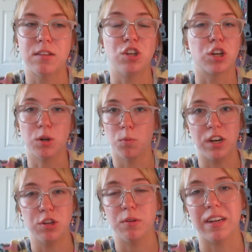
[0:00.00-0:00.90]
So you're going to
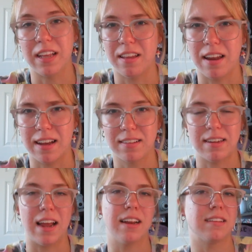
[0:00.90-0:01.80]
want to do it again the next
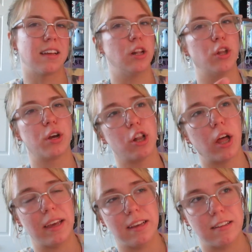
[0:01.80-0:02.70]
day, and it's going to look a
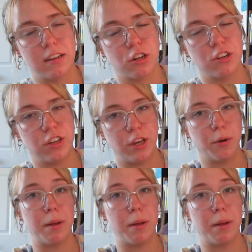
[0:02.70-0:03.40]
lot easier to you,